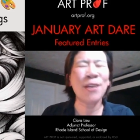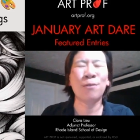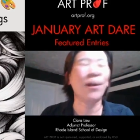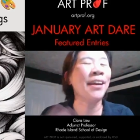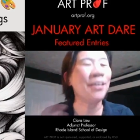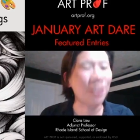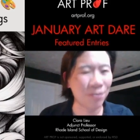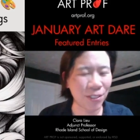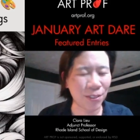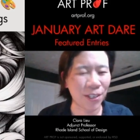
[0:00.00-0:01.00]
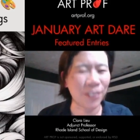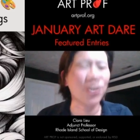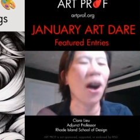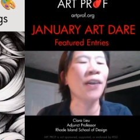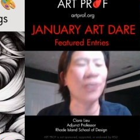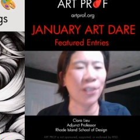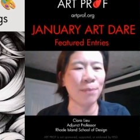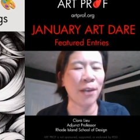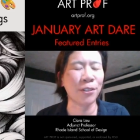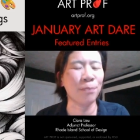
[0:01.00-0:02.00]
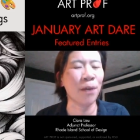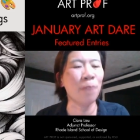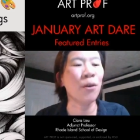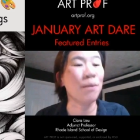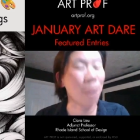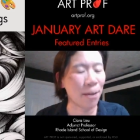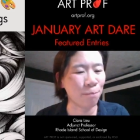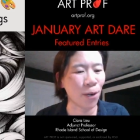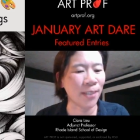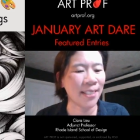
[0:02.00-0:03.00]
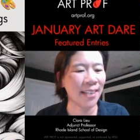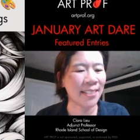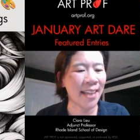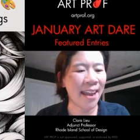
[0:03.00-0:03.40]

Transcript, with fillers: where I interview her and talk to her about her ballpoint pen process.